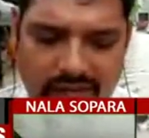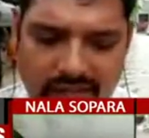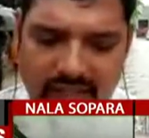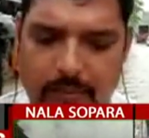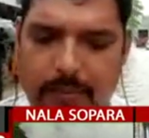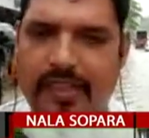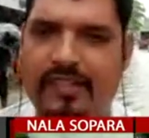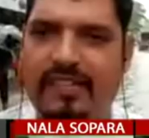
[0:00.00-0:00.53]

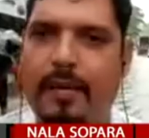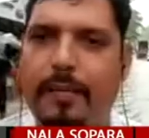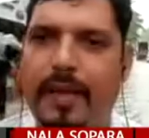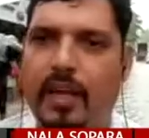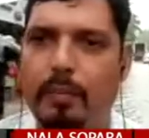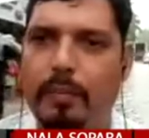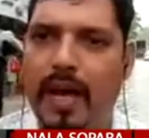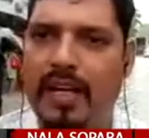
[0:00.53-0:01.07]
centimeters, I
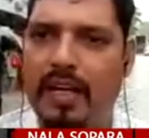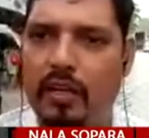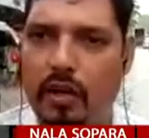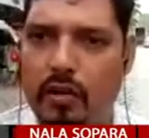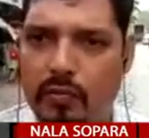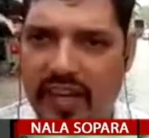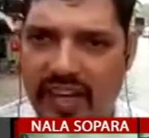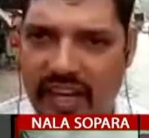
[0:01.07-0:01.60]
beg your pardon,
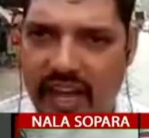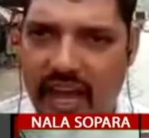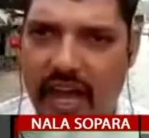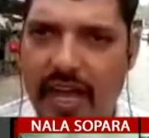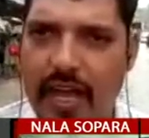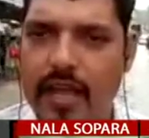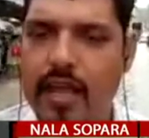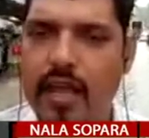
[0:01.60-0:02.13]
not very
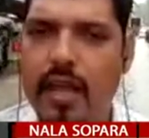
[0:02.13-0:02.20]
high.